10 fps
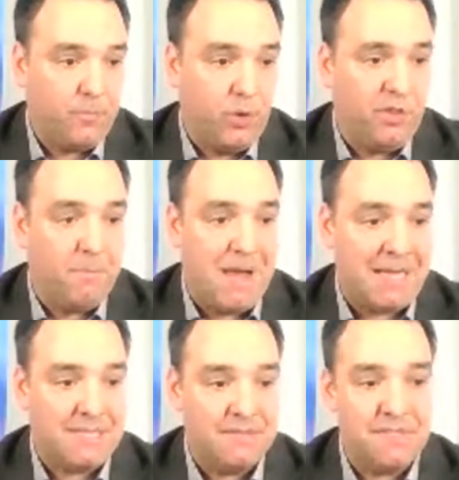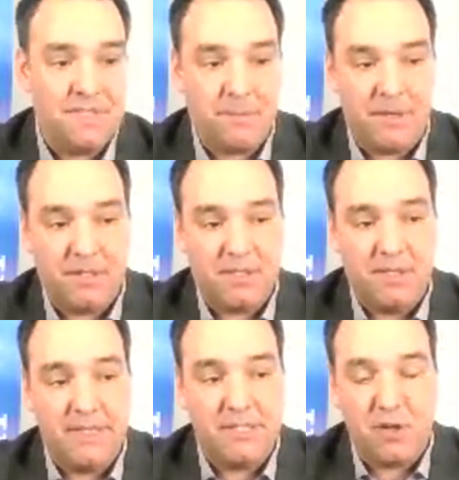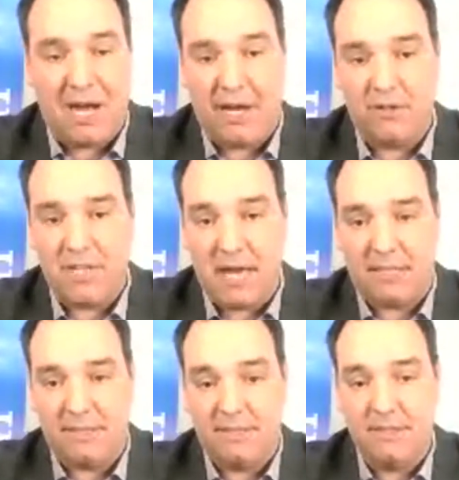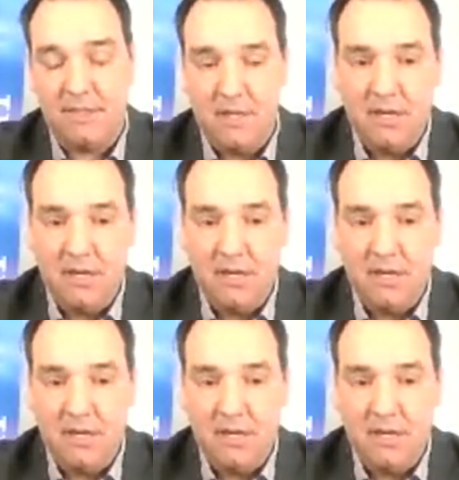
Will the massive stimulus lead to higher taxes?